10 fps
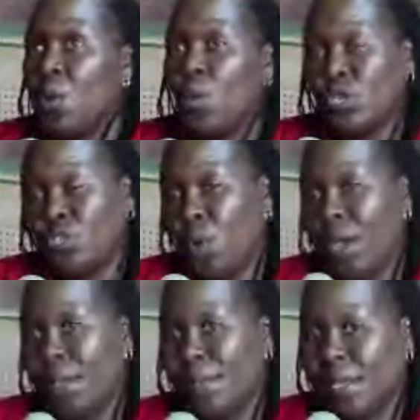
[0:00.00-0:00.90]
what do
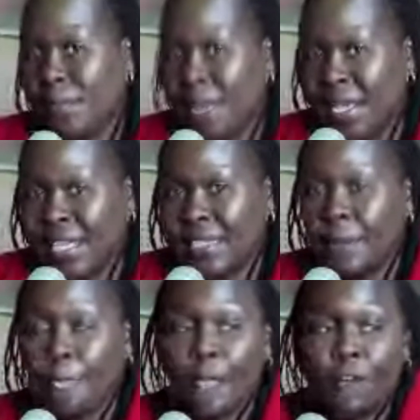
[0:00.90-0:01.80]
i mean by that
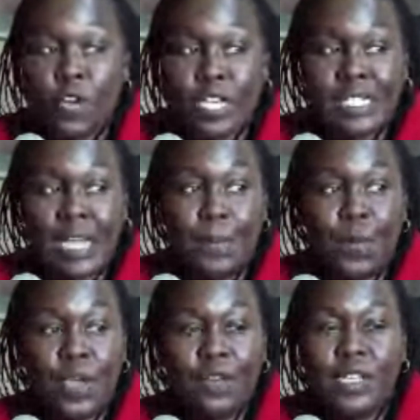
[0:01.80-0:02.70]
for
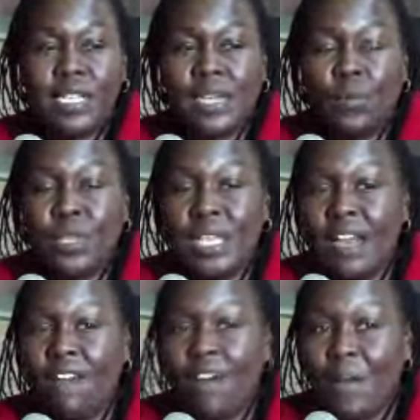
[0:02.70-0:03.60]
example, if it is a,
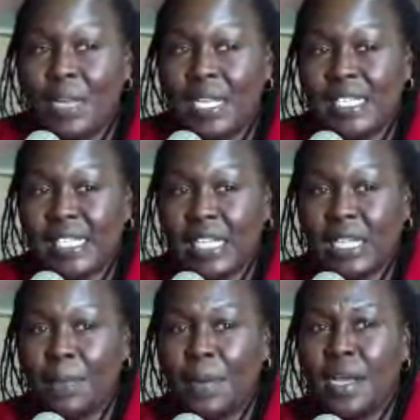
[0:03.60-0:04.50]
within a family
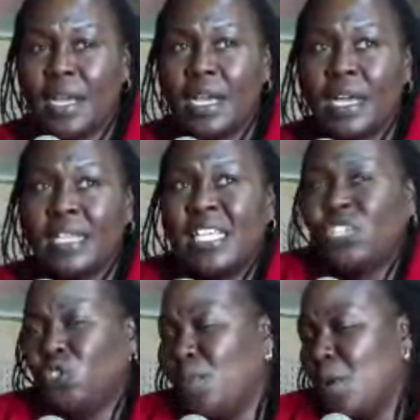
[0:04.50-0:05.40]
setup, there
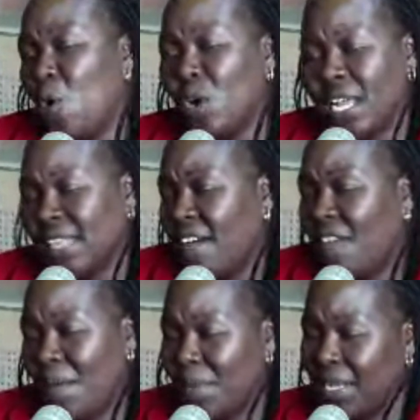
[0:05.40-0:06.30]
should be order in the
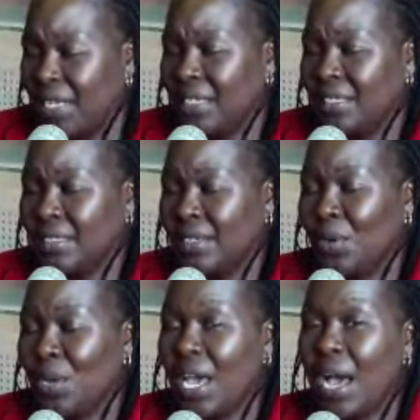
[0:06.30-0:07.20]
family.
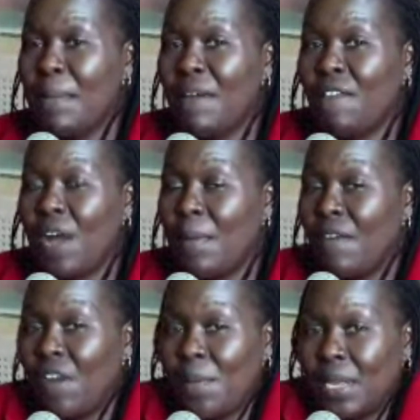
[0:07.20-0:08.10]
Okay, I'm a, I'm
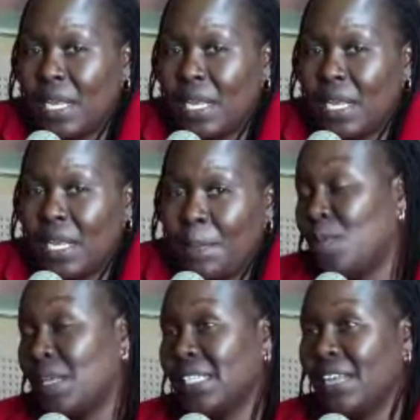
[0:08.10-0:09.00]
a family
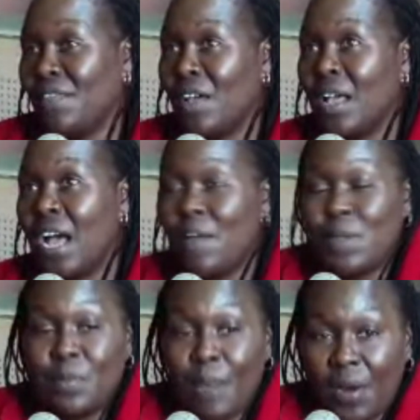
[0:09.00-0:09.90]
person myself. I've
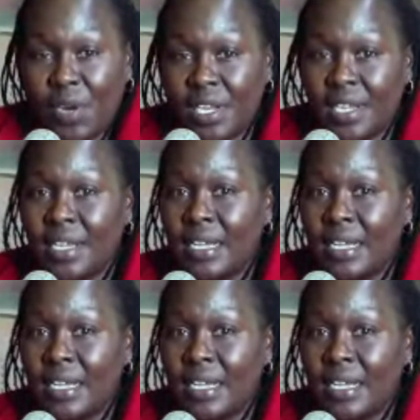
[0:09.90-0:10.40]
been married.